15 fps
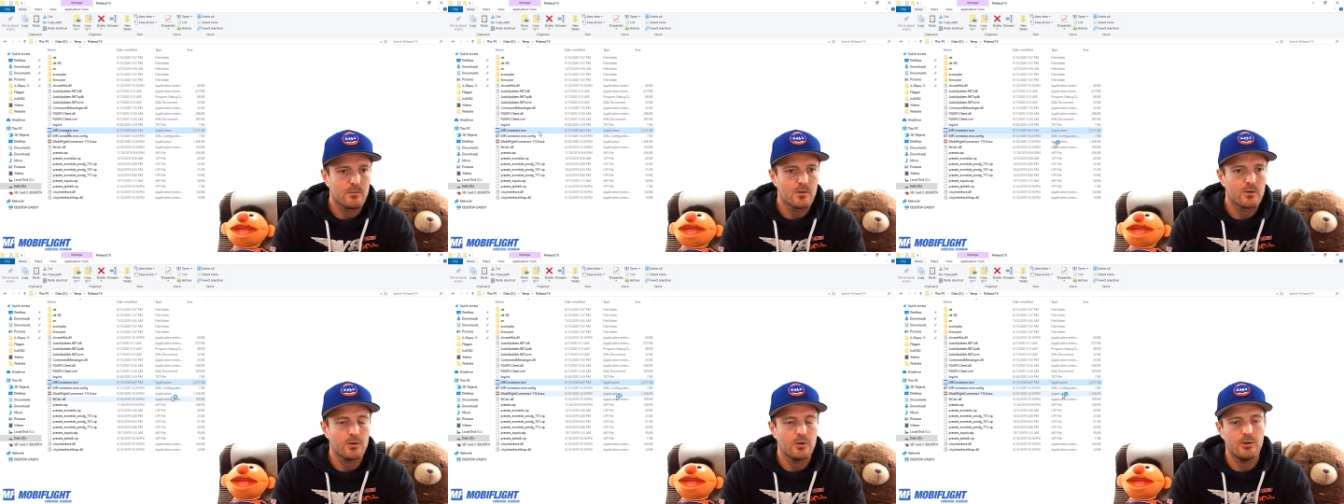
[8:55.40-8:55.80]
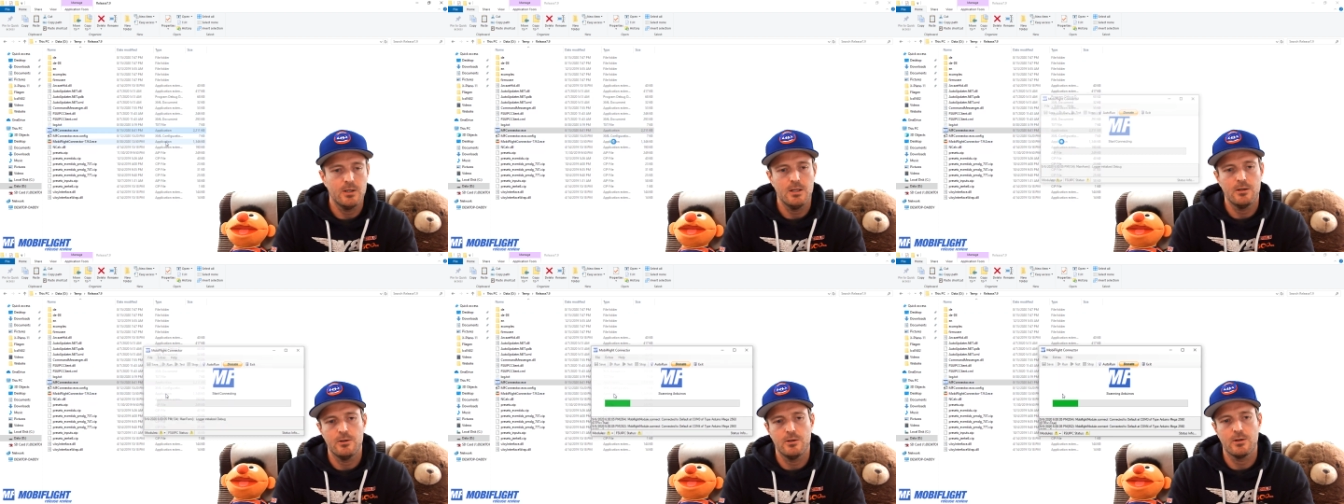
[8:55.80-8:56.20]
So
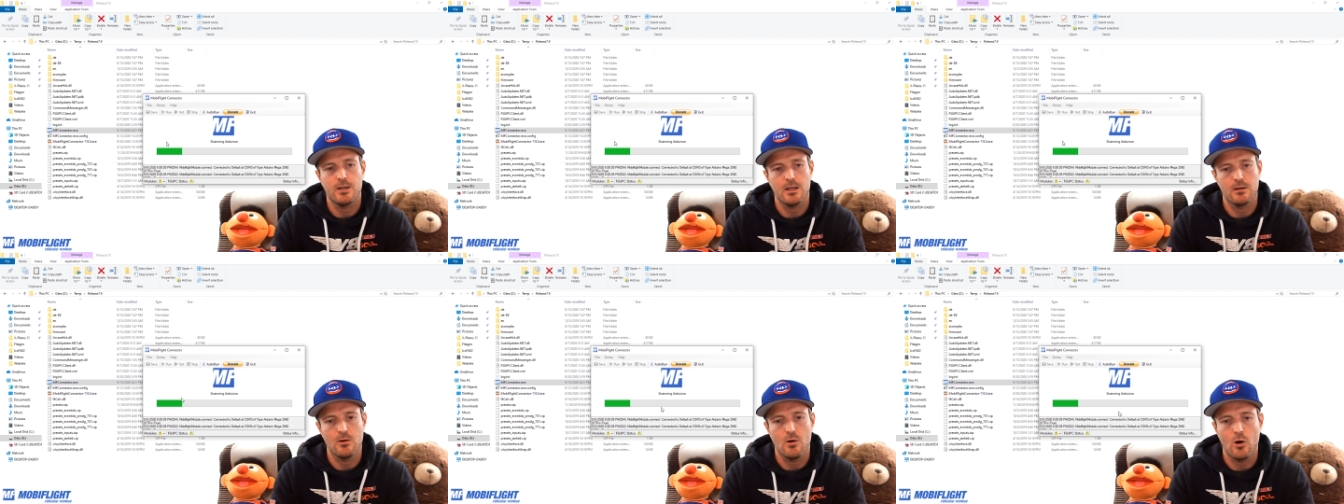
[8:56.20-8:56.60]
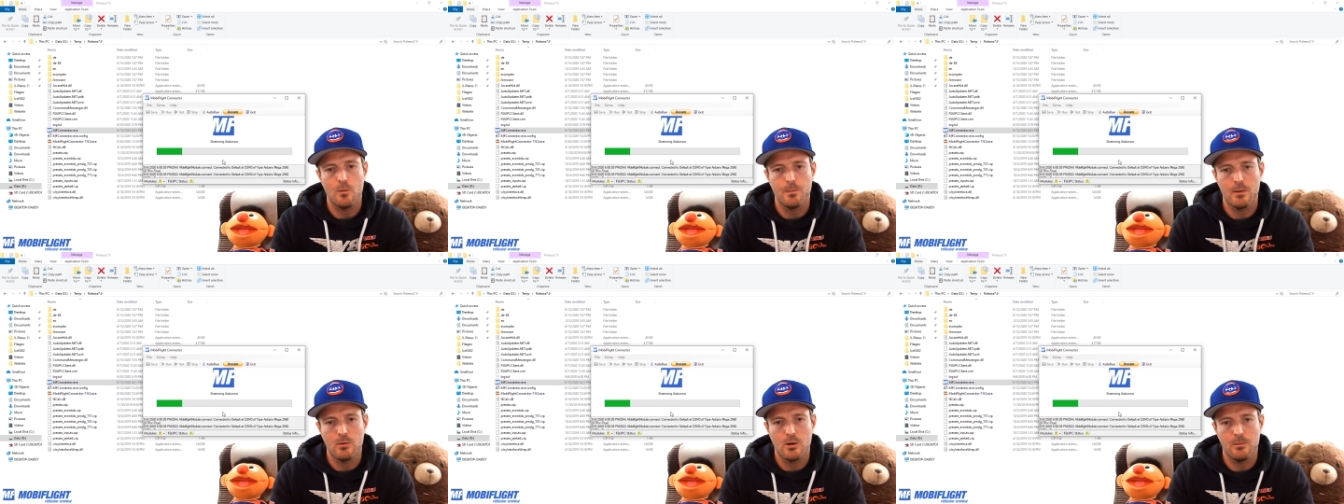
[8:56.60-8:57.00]
here you can
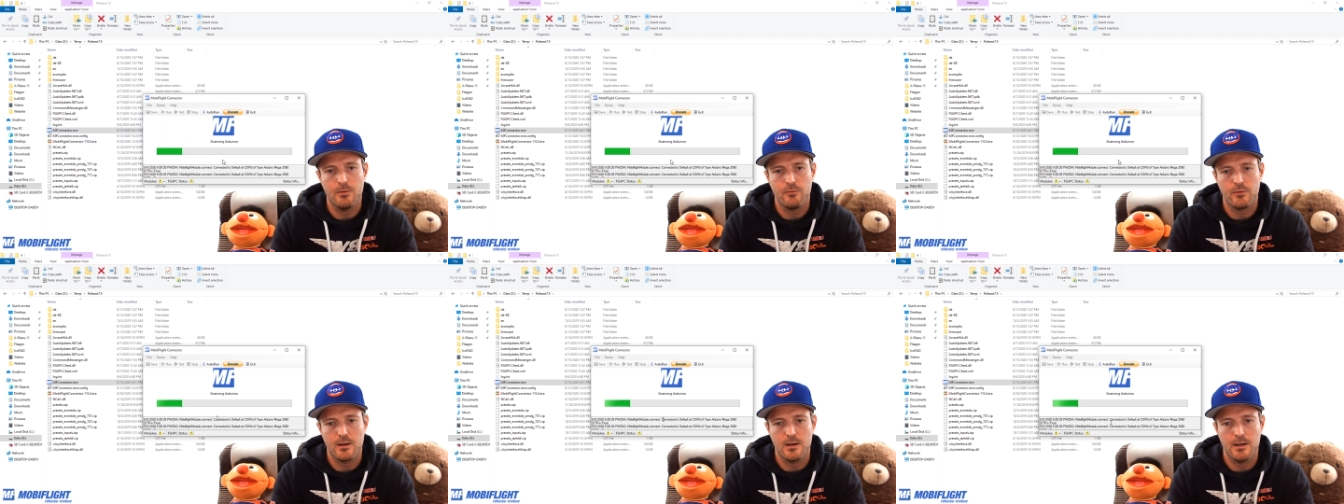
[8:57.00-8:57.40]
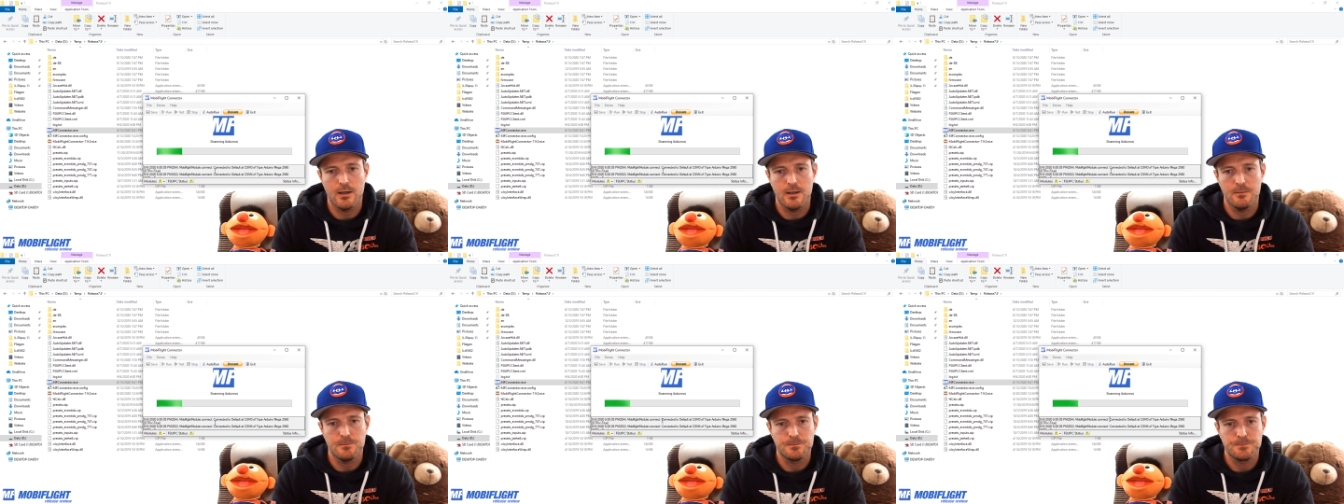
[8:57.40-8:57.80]
open MobiFlight.